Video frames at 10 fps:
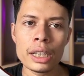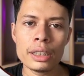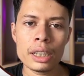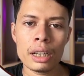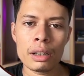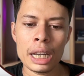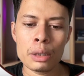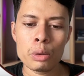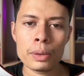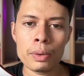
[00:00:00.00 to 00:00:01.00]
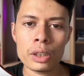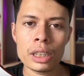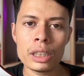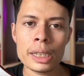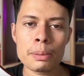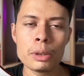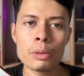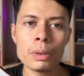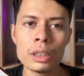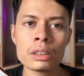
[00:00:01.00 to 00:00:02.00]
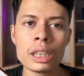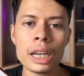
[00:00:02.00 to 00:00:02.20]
and wait for the next video please.